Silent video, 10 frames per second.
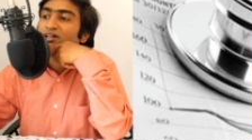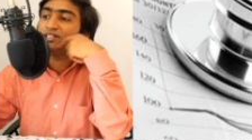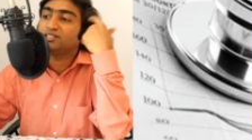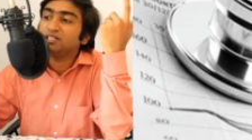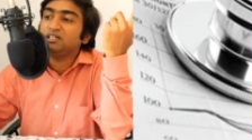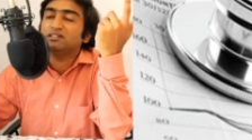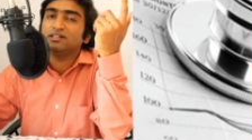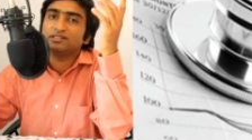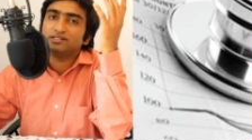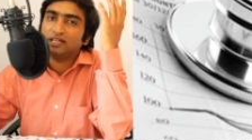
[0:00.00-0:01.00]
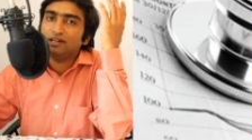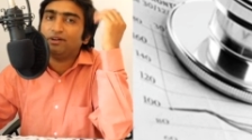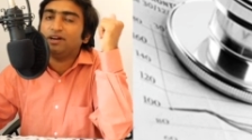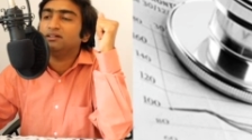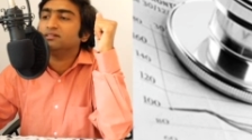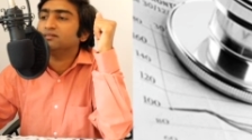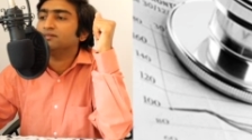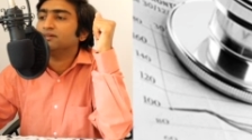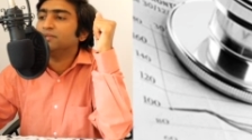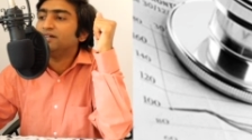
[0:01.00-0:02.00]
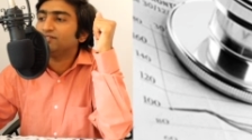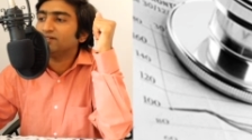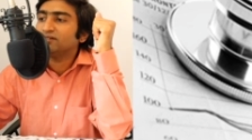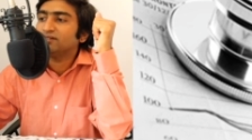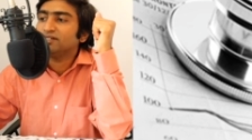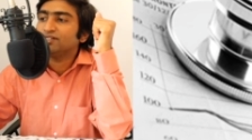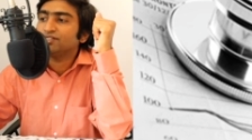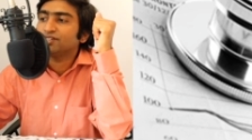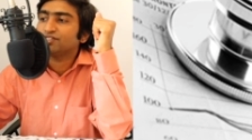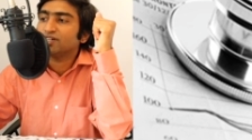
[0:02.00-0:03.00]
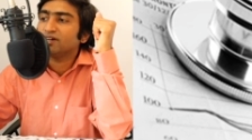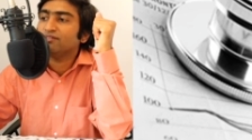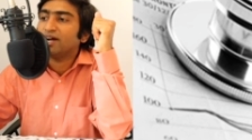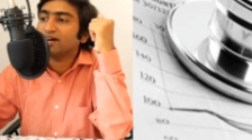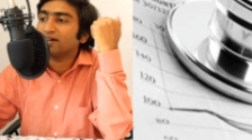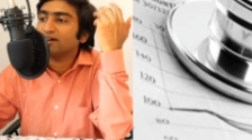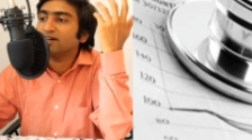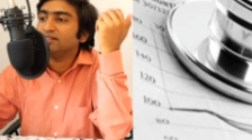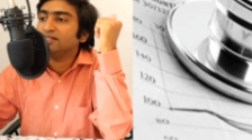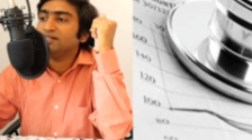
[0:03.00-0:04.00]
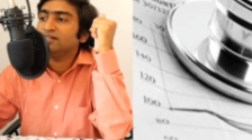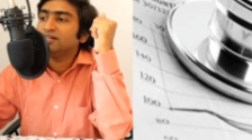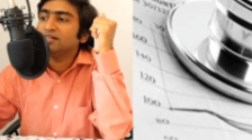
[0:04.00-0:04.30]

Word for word: Asti, that is the elephant uh, medicine, the Shiksha, Vyakarana Adini.